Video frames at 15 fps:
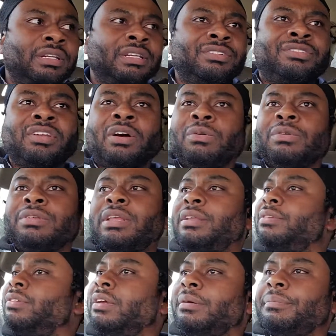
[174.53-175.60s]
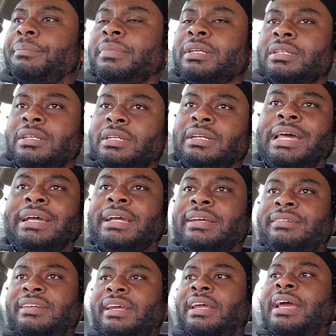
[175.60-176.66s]
The joke, joke like I
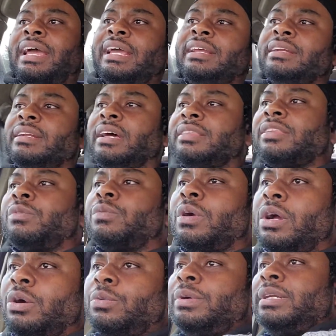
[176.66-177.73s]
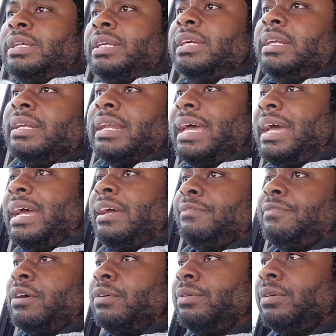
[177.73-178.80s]
say, ain't nothing wrong with a good
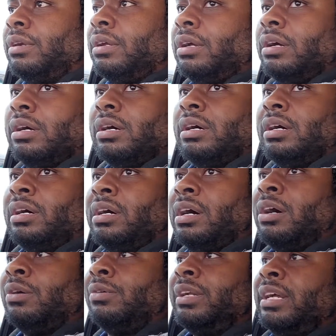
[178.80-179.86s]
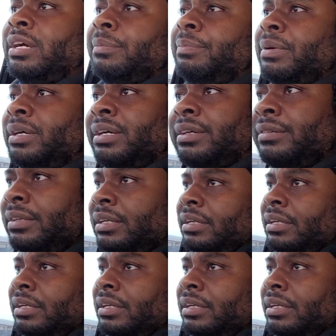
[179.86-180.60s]
laugh on uh, on there, but